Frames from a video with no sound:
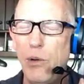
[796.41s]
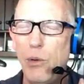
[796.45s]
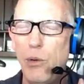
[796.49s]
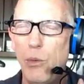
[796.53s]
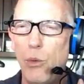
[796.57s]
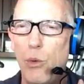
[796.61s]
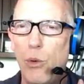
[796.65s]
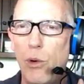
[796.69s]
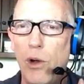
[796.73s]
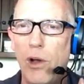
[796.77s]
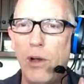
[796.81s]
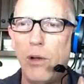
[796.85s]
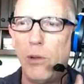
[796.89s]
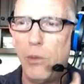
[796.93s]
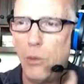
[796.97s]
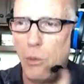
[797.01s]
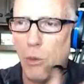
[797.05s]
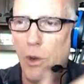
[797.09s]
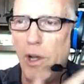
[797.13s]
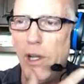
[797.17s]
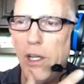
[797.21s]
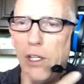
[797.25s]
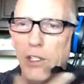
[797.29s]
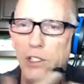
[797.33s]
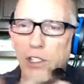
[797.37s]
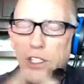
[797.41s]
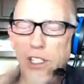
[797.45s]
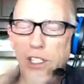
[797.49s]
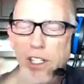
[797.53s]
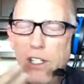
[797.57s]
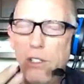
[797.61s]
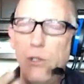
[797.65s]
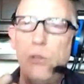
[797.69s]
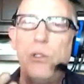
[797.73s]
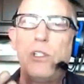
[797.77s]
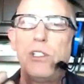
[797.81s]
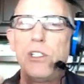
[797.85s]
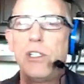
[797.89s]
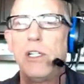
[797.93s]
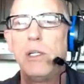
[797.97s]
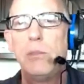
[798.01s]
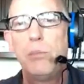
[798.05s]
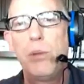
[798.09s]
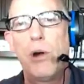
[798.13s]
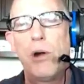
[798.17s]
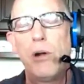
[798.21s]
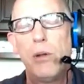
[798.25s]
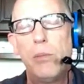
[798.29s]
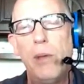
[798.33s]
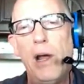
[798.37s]
what what is the interesting
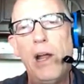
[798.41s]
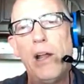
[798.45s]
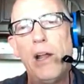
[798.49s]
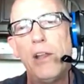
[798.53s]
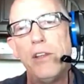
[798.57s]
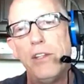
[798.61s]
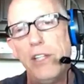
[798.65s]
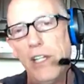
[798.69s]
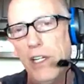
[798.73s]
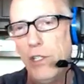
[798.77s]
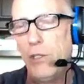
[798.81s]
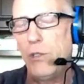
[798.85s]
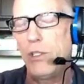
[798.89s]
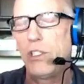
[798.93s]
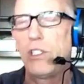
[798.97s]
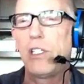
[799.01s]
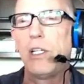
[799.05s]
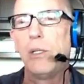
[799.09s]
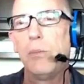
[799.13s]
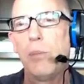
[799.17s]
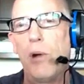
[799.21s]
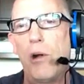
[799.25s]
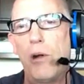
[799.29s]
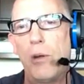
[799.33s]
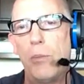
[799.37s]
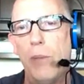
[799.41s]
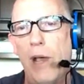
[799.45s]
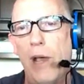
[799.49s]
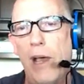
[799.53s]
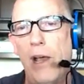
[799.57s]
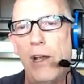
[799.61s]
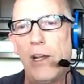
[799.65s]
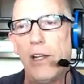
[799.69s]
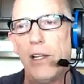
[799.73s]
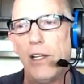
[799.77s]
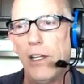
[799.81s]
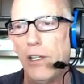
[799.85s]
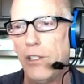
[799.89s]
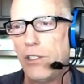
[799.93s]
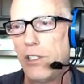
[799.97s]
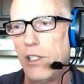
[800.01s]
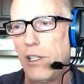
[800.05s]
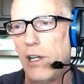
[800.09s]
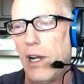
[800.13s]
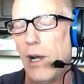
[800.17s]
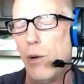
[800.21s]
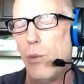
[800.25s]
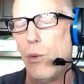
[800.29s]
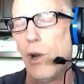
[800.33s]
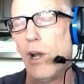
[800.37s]
part about it? The interesting part about it is
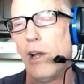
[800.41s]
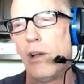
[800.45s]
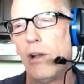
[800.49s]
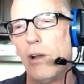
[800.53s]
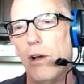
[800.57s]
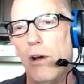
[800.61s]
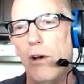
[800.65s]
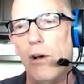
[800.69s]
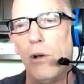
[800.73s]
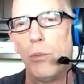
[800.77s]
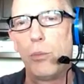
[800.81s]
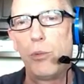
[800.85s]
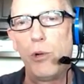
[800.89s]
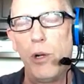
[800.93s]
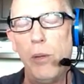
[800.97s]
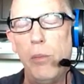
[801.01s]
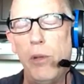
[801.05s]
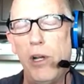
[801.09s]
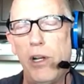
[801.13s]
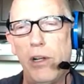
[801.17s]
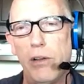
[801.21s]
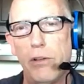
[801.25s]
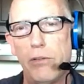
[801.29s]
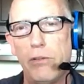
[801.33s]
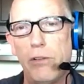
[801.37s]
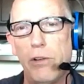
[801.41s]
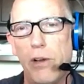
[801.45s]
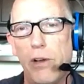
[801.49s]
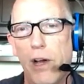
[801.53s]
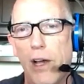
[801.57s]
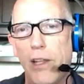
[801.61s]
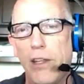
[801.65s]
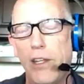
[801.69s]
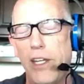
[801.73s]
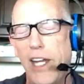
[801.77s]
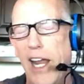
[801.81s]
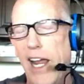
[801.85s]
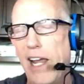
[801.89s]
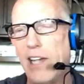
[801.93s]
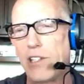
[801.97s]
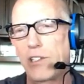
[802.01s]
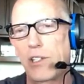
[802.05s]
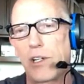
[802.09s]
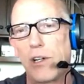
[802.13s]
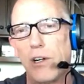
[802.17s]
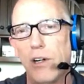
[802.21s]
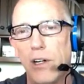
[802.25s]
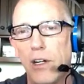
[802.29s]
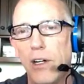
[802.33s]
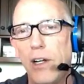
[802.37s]
that I went all primitive on the
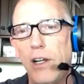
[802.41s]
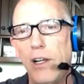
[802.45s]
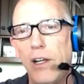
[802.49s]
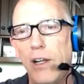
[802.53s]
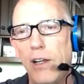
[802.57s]
asker.